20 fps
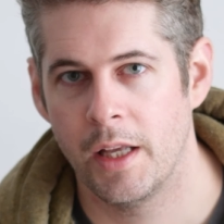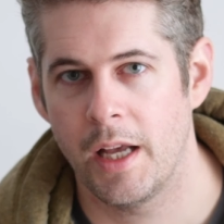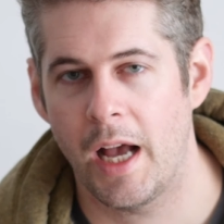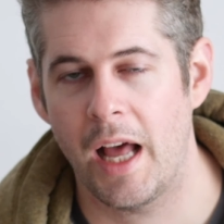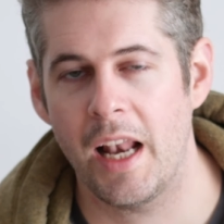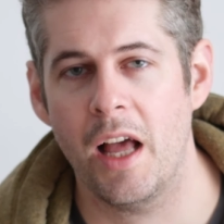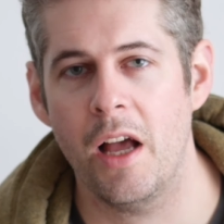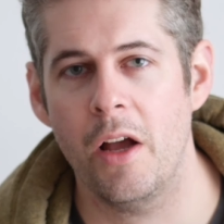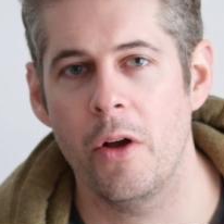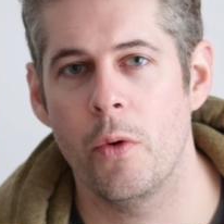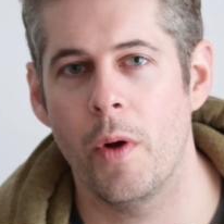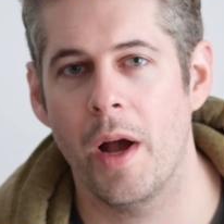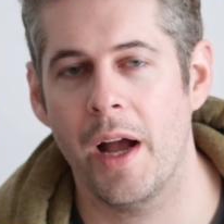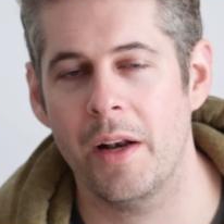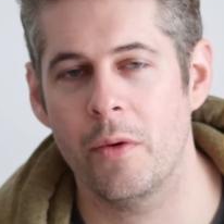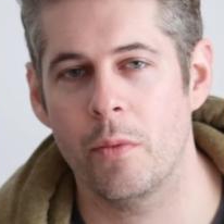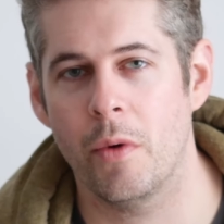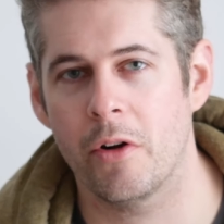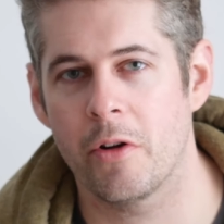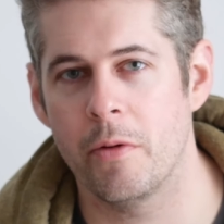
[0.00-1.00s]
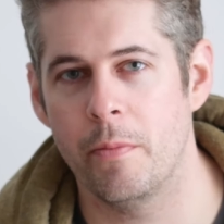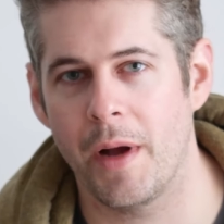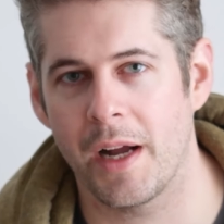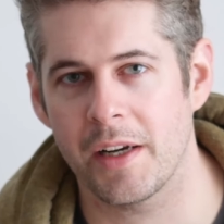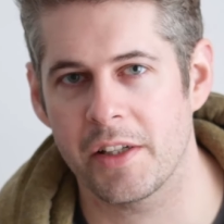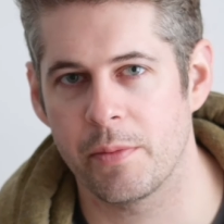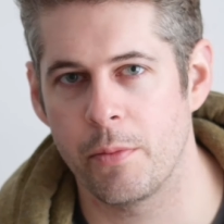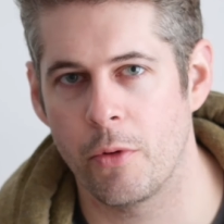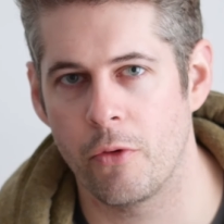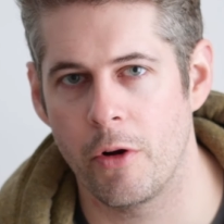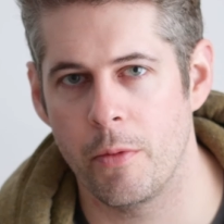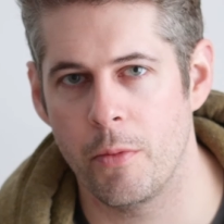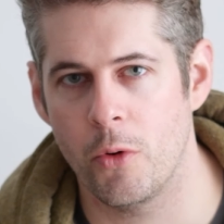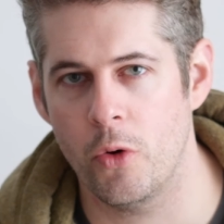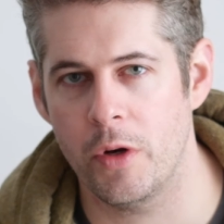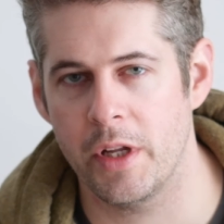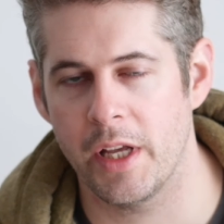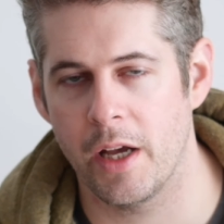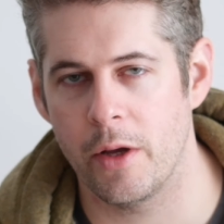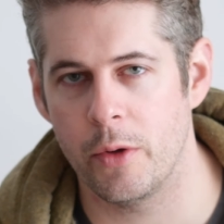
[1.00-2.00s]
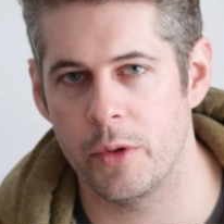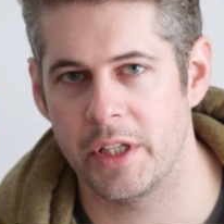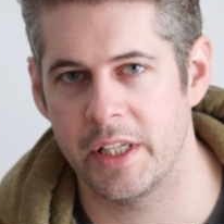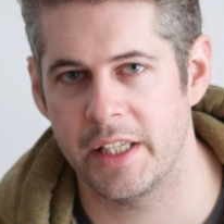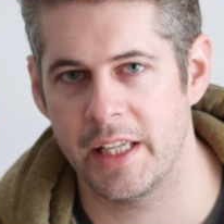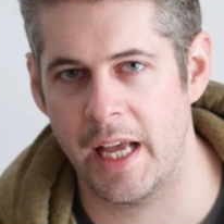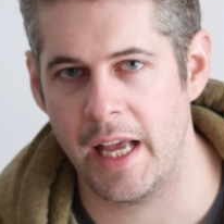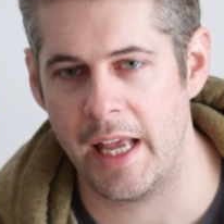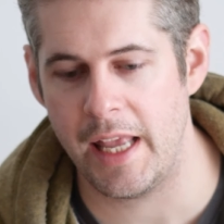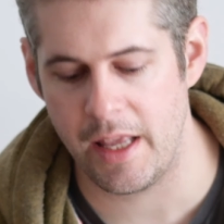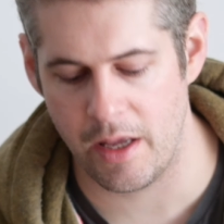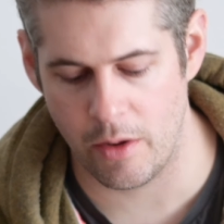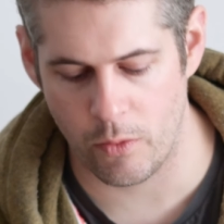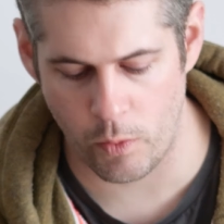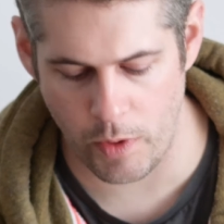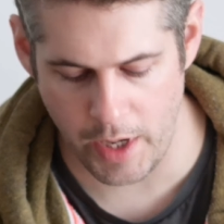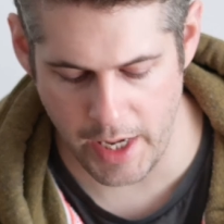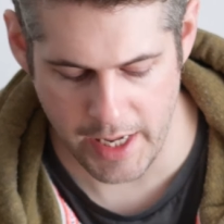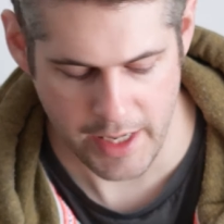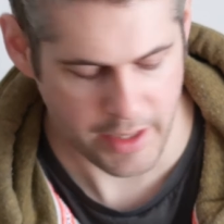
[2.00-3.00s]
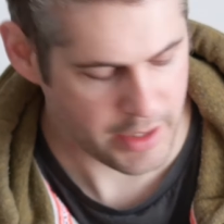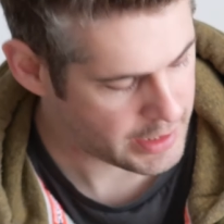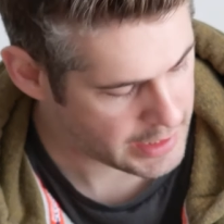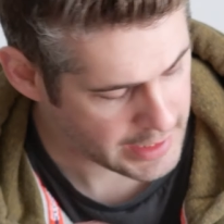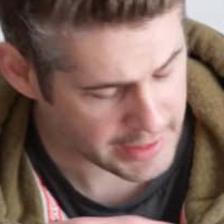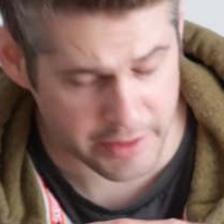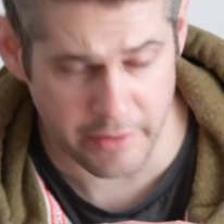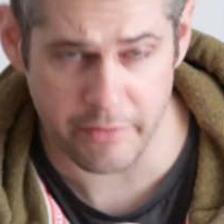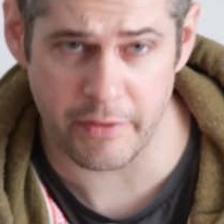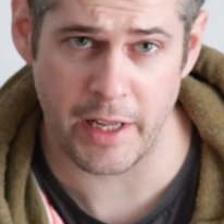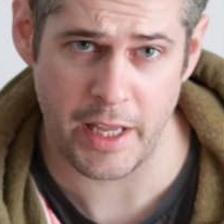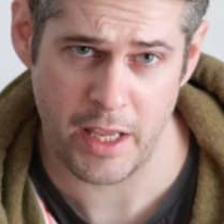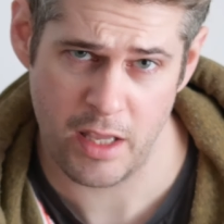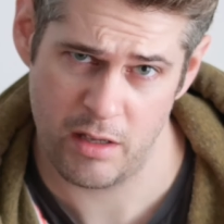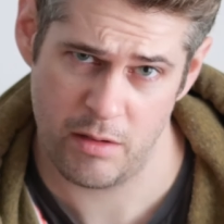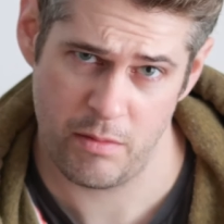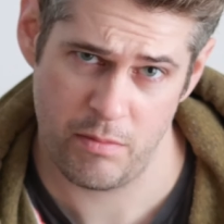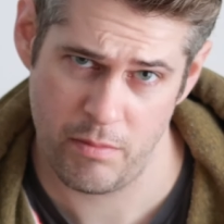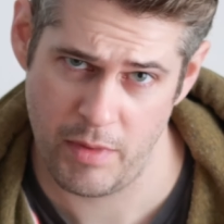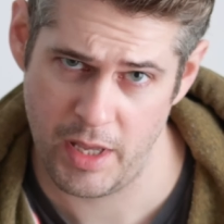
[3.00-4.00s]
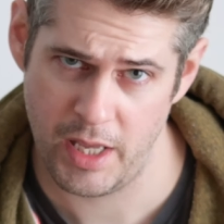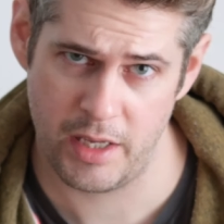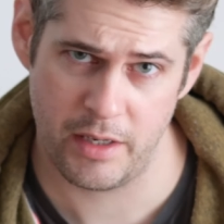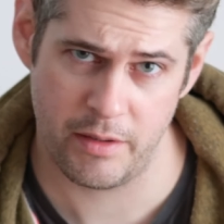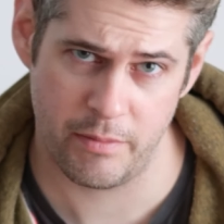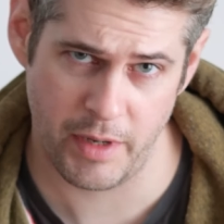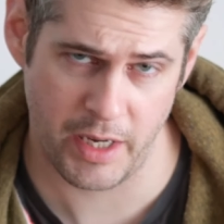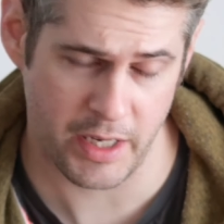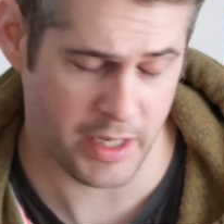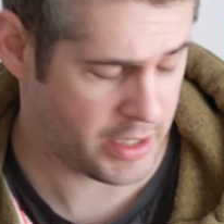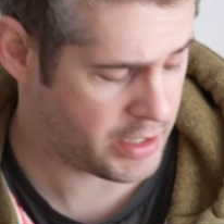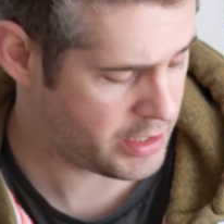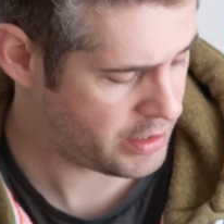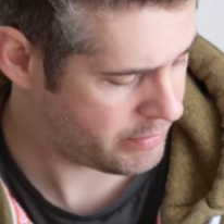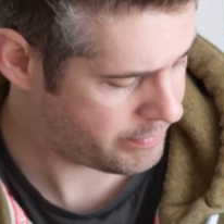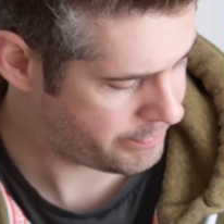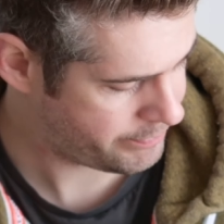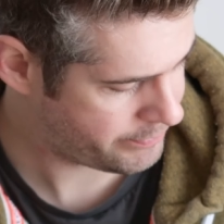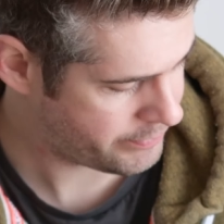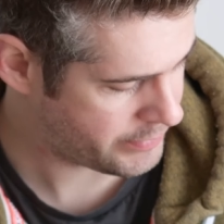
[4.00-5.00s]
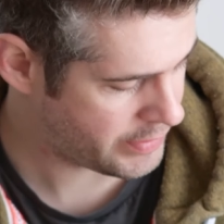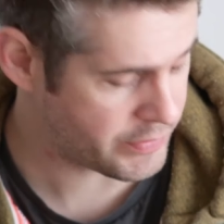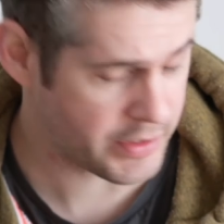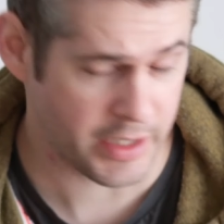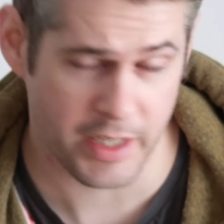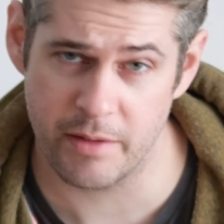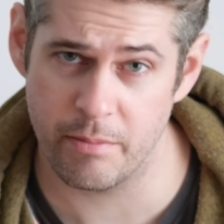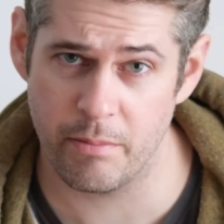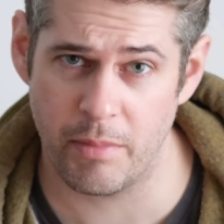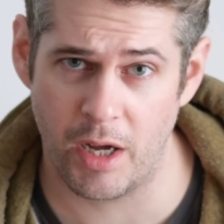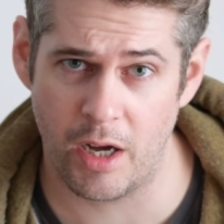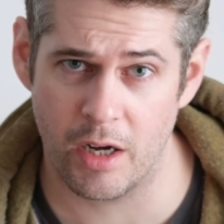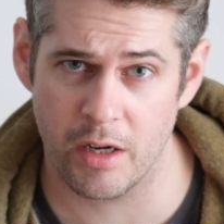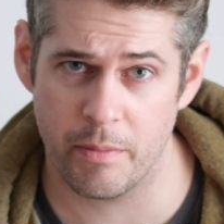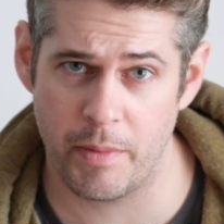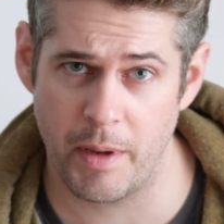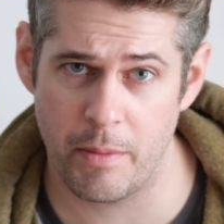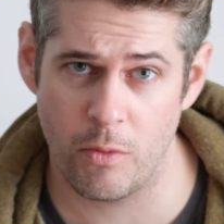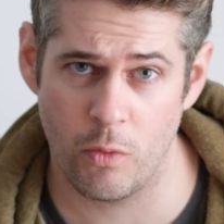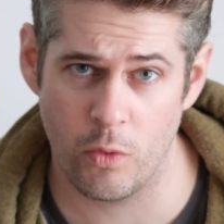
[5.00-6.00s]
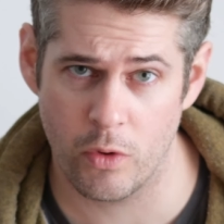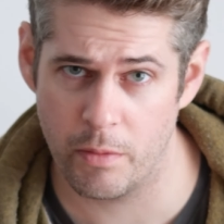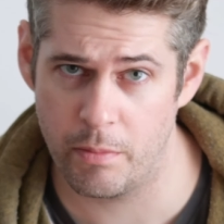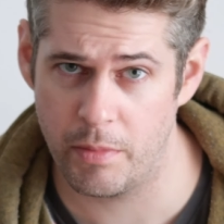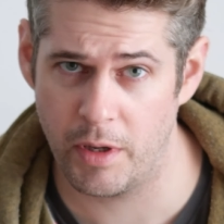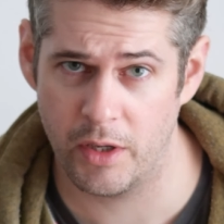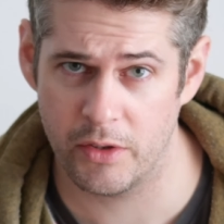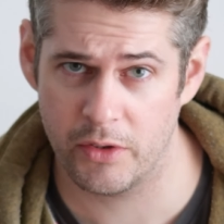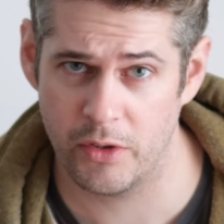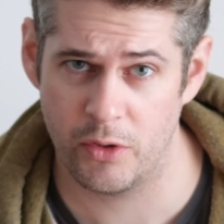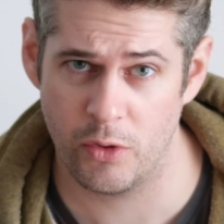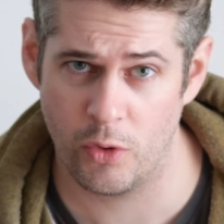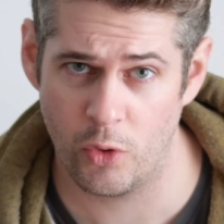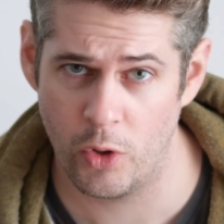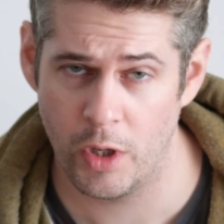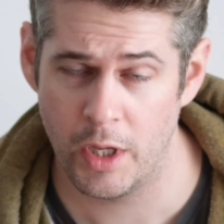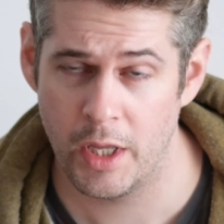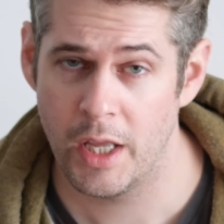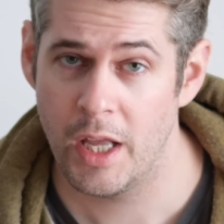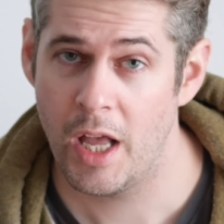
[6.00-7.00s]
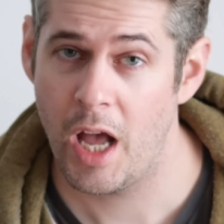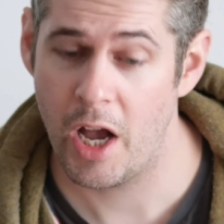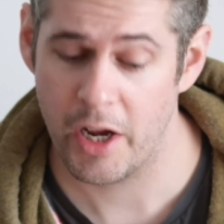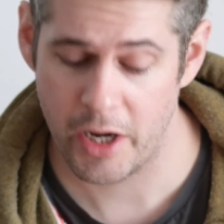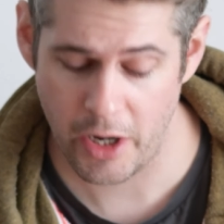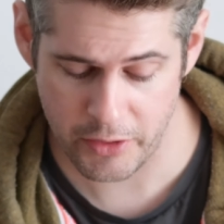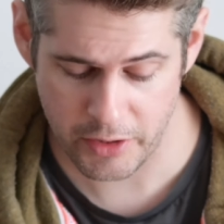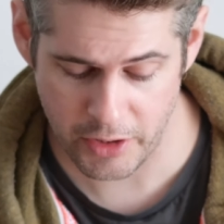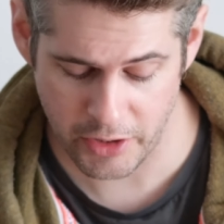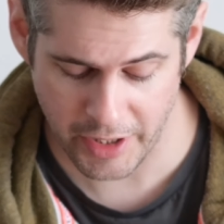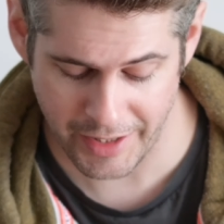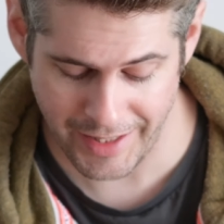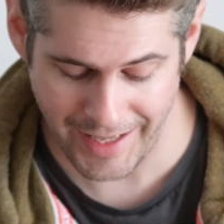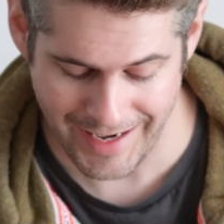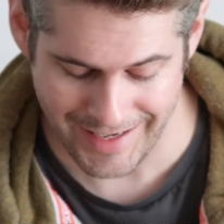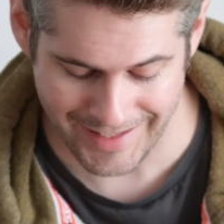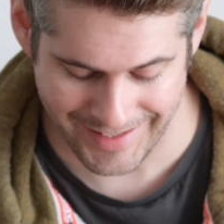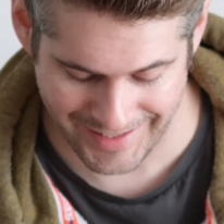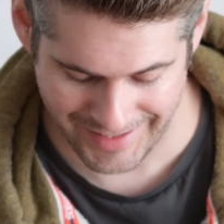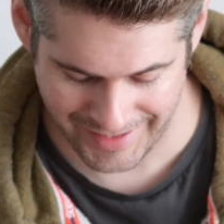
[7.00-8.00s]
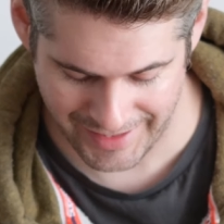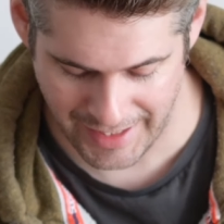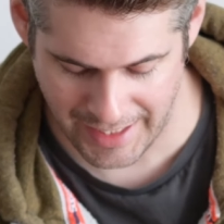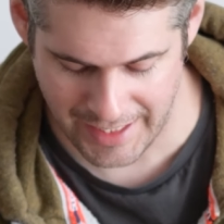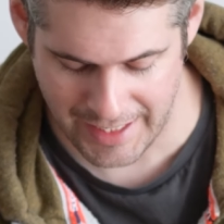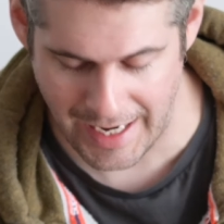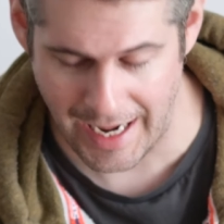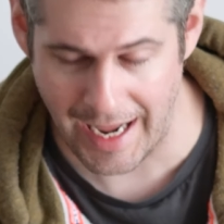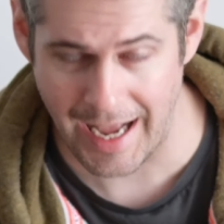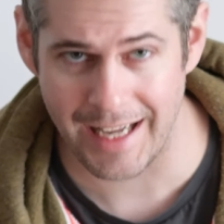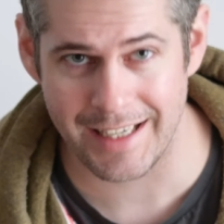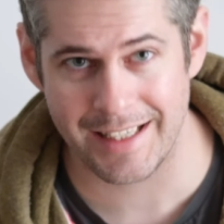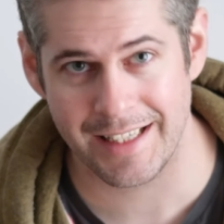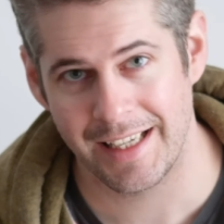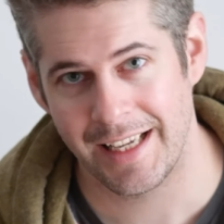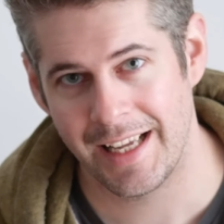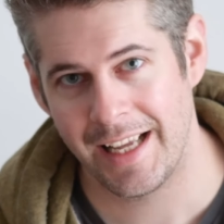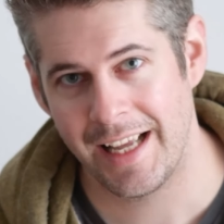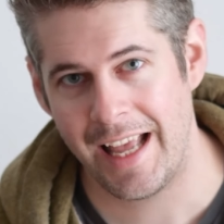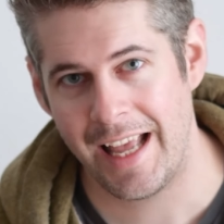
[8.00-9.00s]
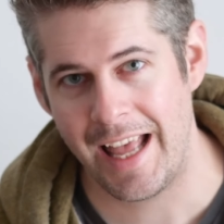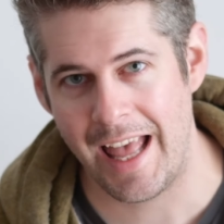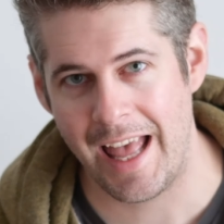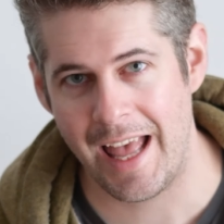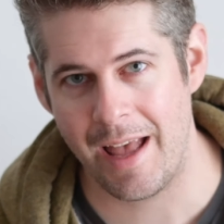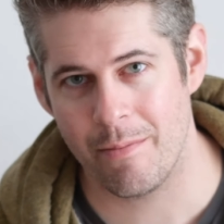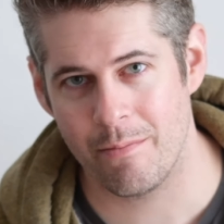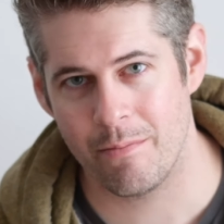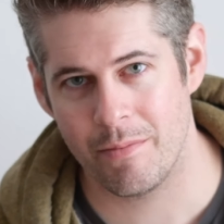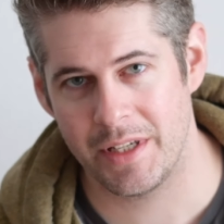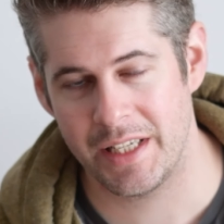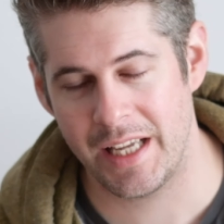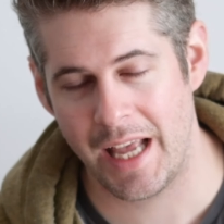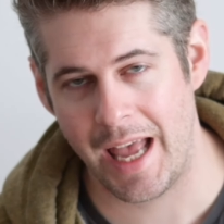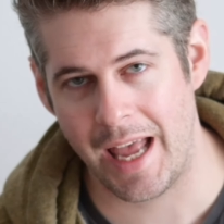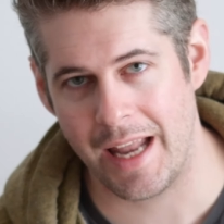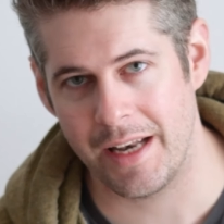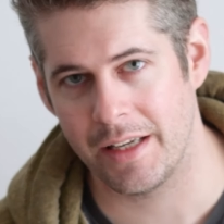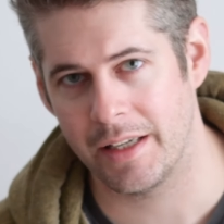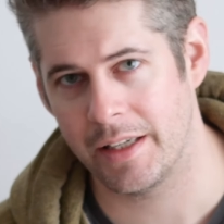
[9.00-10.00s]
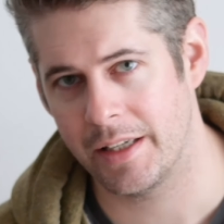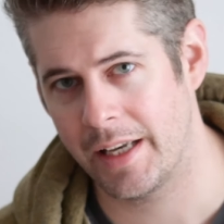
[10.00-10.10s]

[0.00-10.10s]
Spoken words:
Hello and welcome back to Small Room Audio. Today we collectively, me and her, if she doesn't bark at people walking past the door, are going to look at this, the NAD M10.